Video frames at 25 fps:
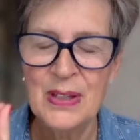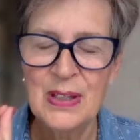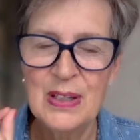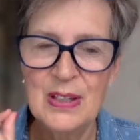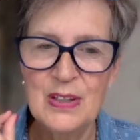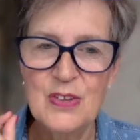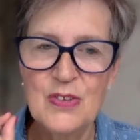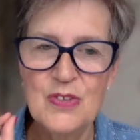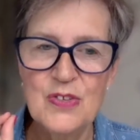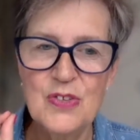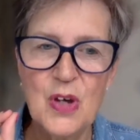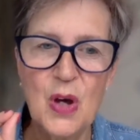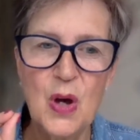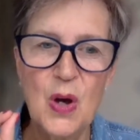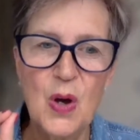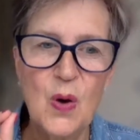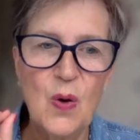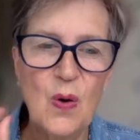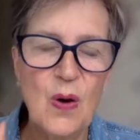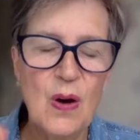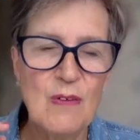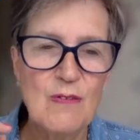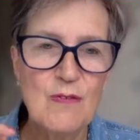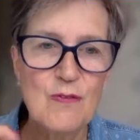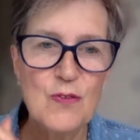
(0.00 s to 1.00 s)

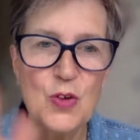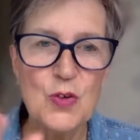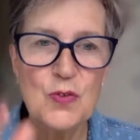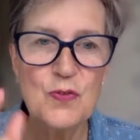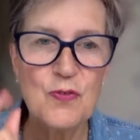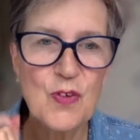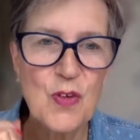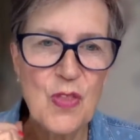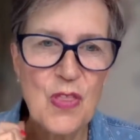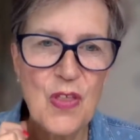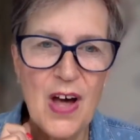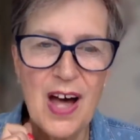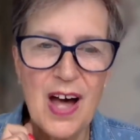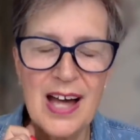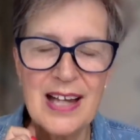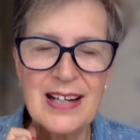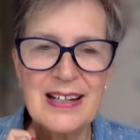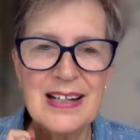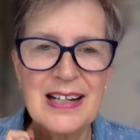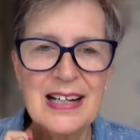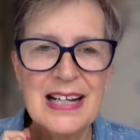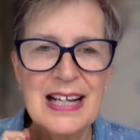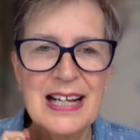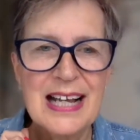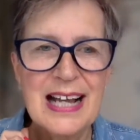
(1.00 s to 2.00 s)
So food for thought.
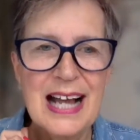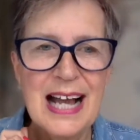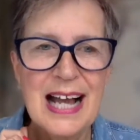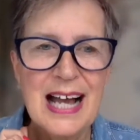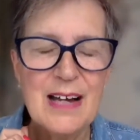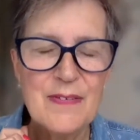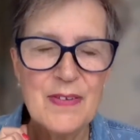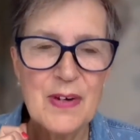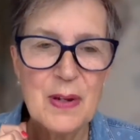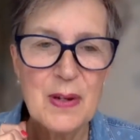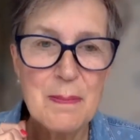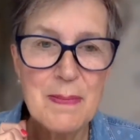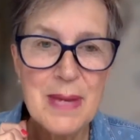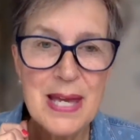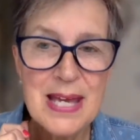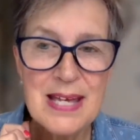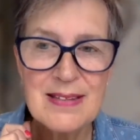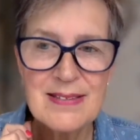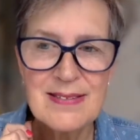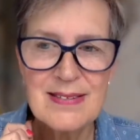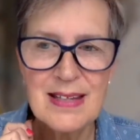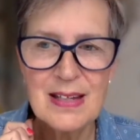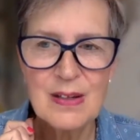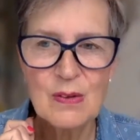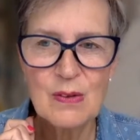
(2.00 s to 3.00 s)
Have an
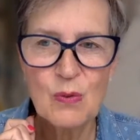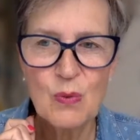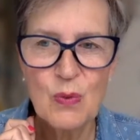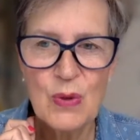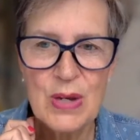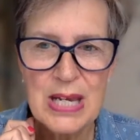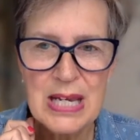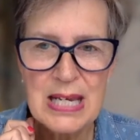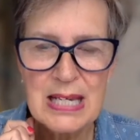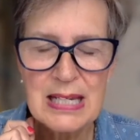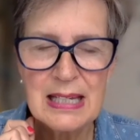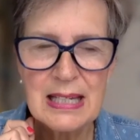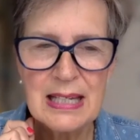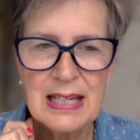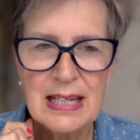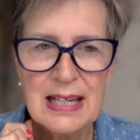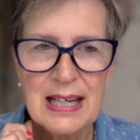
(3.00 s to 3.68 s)
amazing week.